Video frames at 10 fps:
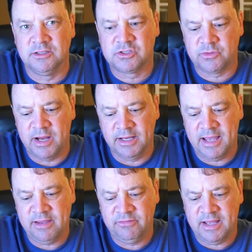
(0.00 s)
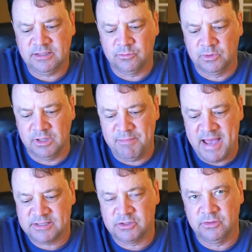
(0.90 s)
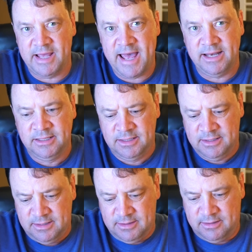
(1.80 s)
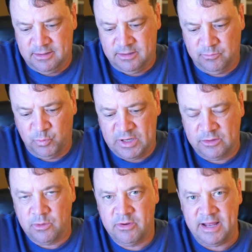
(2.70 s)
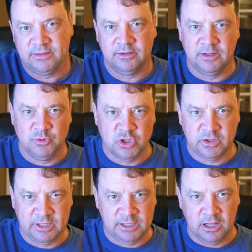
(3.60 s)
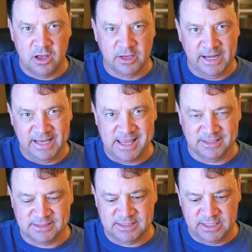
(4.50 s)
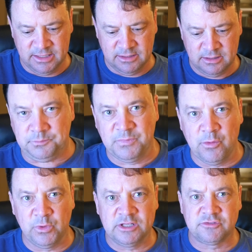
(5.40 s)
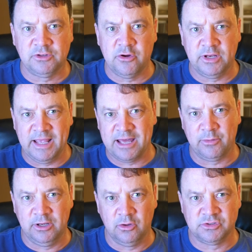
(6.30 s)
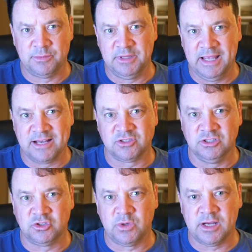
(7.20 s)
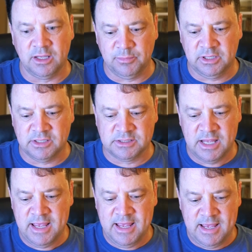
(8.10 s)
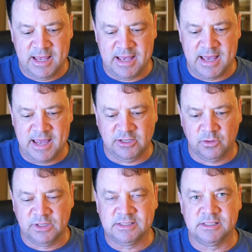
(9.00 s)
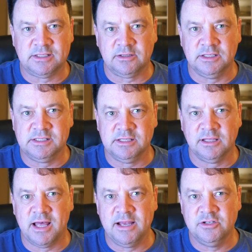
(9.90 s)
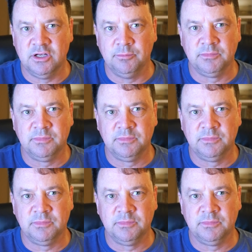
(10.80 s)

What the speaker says: the strike. I have yet to really master that. When I throw it out there and I'm jerking it along and I can't see it, when it's floating, how do I know something actually struck it? Because I don't necessarily see the line jump